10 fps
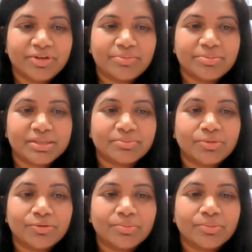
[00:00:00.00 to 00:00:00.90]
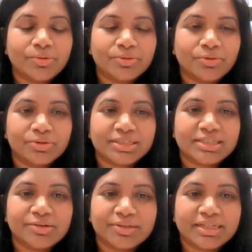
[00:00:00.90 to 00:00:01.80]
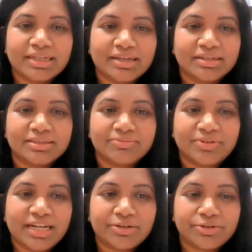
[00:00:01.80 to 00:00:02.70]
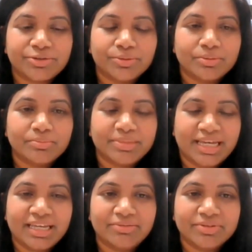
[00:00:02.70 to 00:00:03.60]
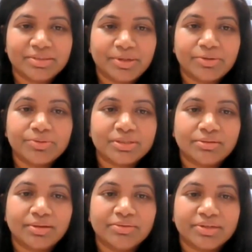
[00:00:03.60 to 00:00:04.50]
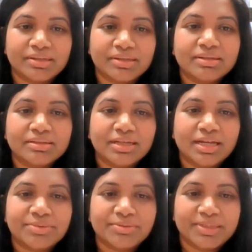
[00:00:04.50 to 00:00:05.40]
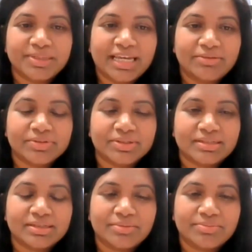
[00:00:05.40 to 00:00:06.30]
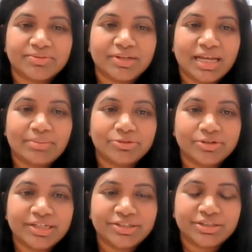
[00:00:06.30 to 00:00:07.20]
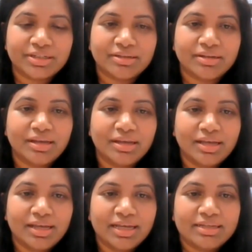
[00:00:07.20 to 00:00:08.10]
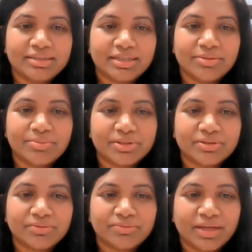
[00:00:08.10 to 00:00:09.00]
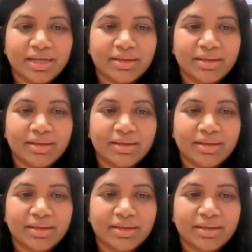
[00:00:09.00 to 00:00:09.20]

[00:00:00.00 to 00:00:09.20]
firms are more and more not just looking at financial behaviours, but also other types of behaviours in terms of collaboration, in terms of